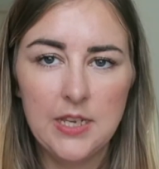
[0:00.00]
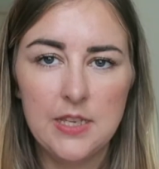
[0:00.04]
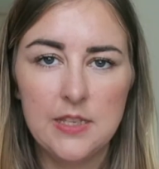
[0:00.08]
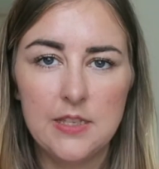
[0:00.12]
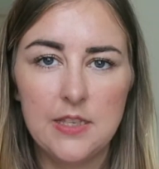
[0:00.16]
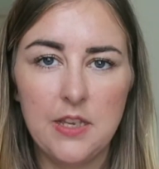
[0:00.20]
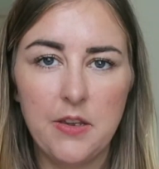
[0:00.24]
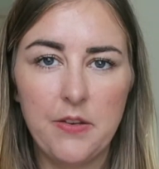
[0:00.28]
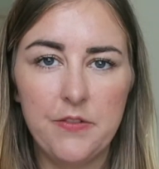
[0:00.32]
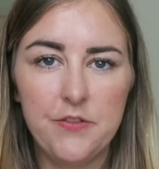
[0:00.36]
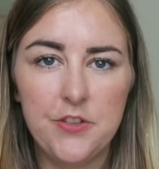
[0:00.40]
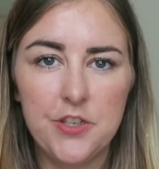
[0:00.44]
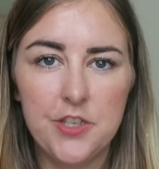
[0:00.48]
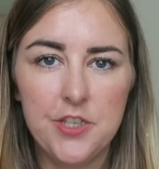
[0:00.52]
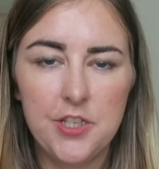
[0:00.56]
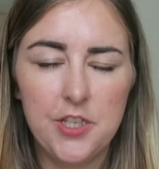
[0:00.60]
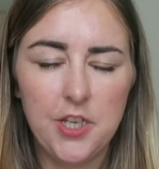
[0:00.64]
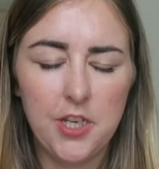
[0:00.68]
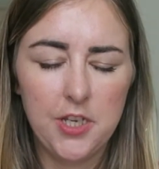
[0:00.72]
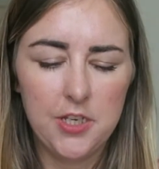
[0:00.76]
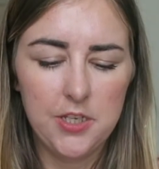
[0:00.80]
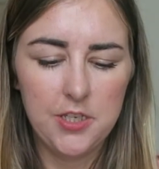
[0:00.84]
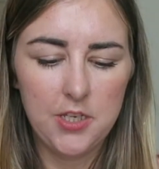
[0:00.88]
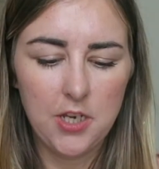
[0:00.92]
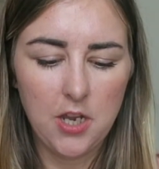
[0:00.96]
So I've just
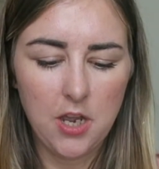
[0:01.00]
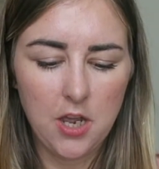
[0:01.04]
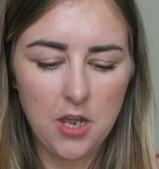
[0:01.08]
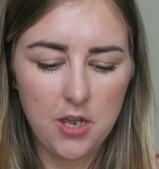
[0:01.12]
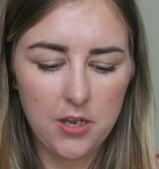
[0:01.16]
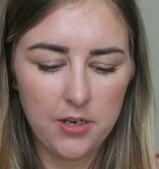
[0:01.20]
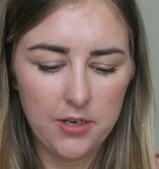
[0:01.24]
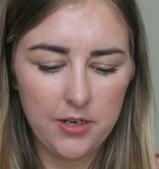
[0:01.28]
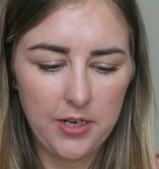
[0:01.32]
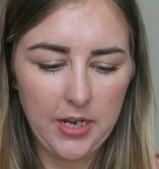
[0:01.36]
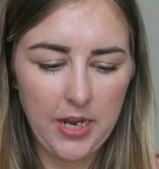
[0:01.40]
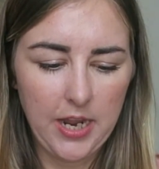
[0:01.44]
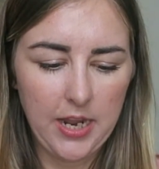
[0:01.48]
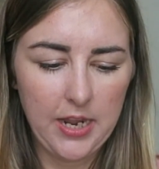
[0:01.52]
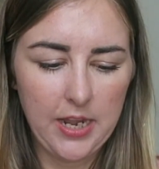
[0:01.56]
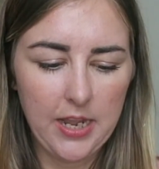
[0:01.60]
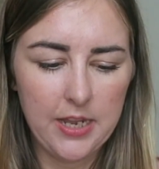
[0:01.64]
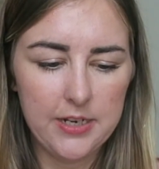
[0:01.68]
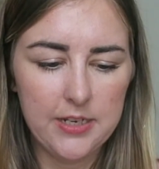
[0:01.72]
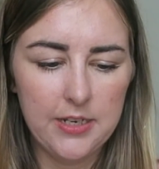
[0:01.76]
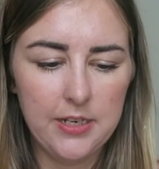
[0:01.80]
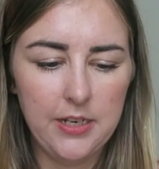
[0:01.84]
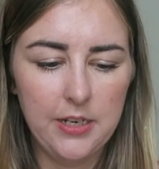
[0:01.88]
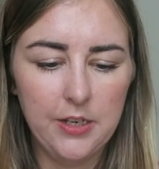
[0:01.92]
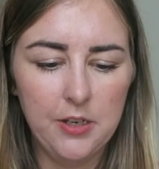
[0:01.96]
turned it on. I
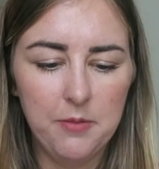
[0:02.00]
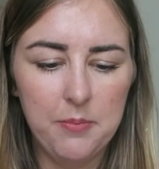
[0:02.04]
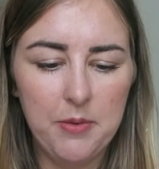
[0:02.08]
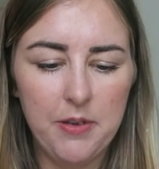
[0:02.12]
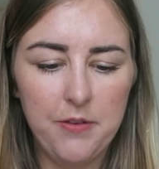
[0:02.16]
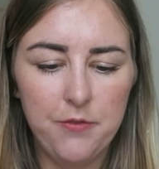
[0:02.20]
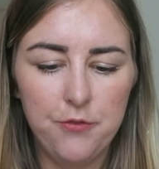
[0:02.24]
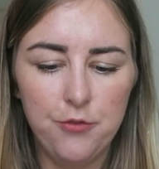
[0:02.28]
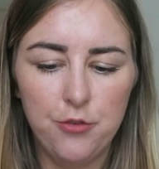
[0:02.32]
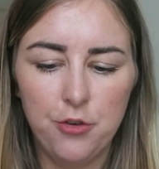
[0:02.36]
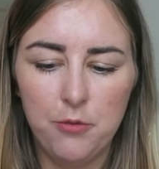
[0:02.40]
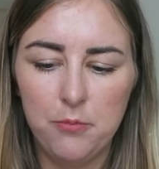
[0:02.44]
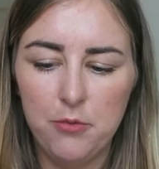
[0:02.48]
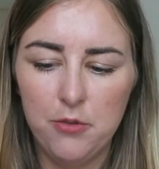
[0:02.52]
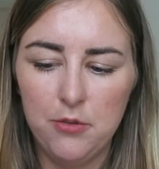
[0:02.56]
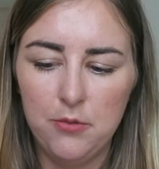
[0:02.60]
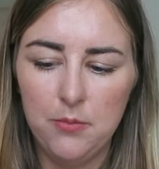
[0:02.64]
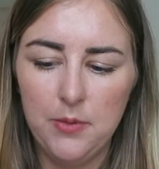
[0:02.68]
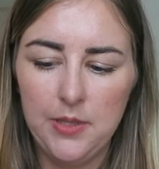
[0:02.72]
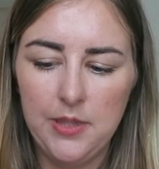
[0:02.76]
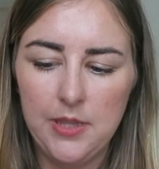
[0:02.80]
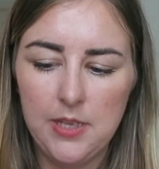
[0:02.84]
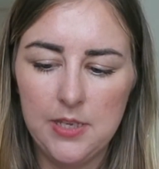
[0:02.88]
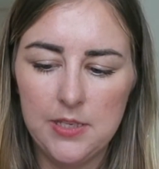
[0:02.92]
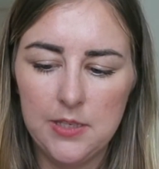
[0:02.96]
had a little bit of trouble
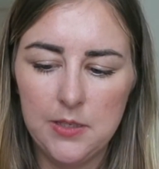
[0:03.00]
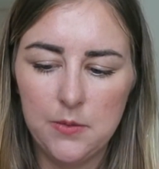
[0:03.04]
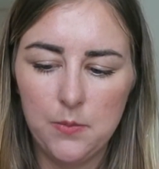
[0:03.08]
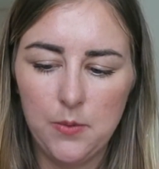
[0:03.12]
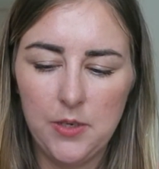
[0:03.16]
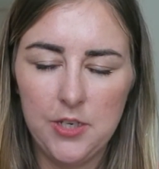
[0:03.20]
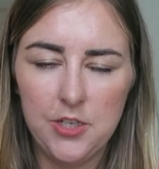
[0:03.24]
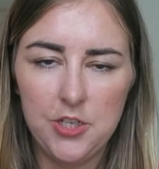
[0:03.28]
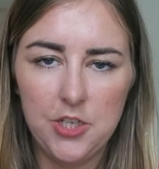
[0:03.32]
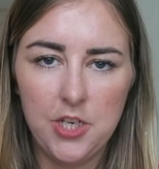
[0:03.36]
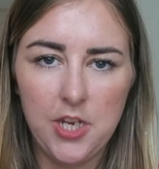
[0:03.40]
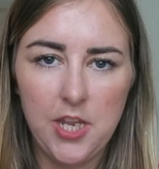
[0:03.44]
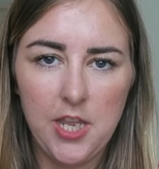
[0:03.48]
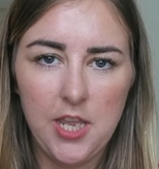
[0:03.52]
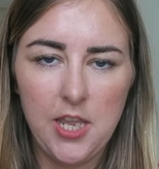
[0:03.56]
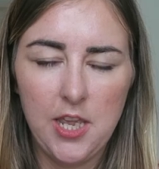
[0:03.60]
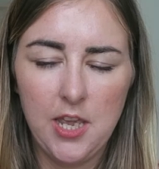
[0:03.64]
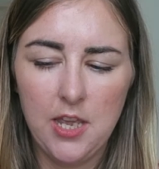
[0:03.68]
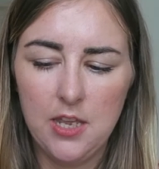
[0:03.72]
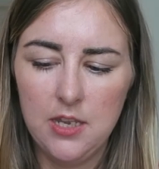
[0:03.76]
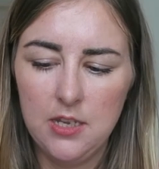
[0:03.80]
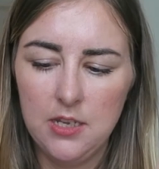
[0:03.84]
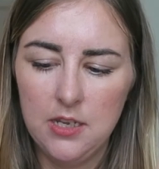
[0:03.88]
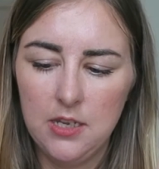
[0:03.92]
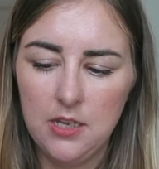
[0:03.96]
with the switch
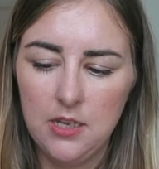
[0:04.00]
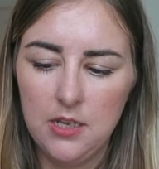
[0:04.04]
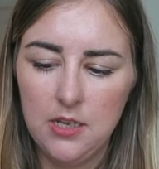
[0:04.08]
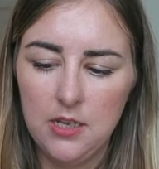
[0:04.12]
here